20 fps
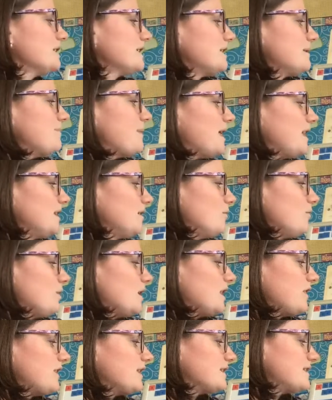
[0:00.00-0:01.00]
to spell it
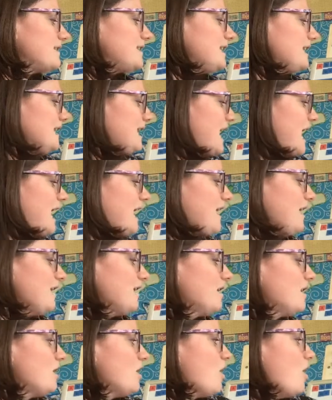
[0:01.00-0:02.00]
with a CK
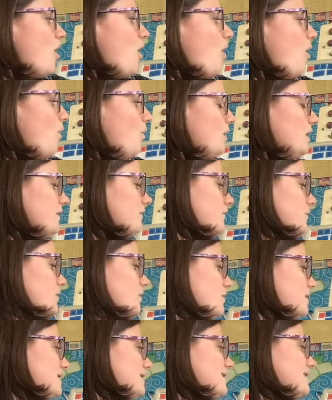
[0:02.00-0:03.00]
or if we're
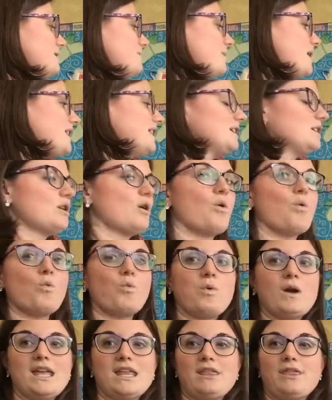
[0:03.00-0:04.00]
going to spell it
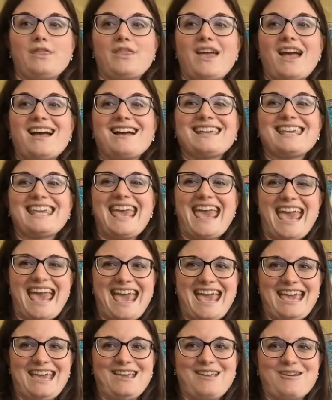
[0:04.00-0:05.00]
with a
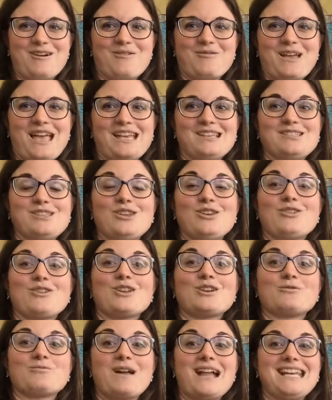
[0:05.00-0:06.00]
K. Okay, so you're
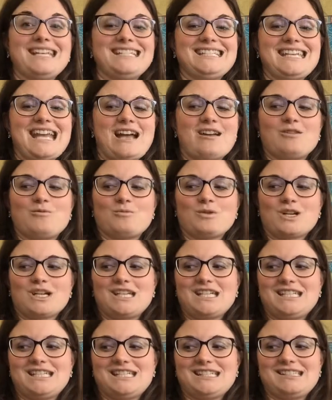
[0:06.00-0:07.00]
going to write it down and we're going
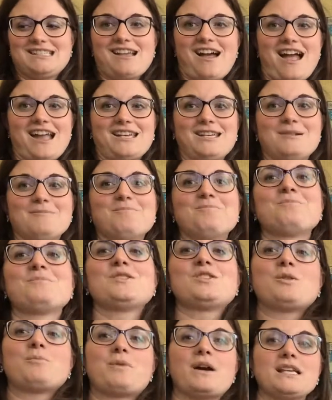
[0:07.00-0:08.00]
to decide.
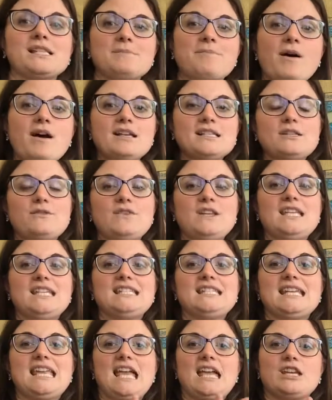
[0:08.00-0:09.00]
So press pause if you
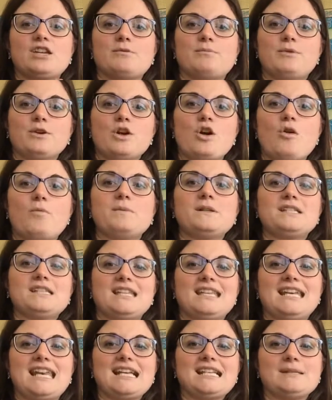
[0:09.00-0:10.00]
need to get your book open to
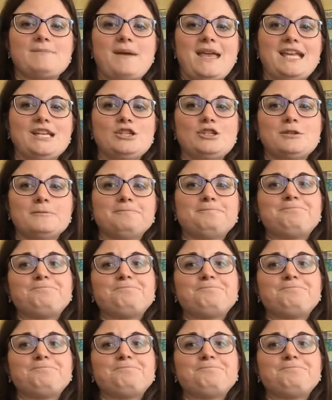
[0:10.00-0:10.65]
the next page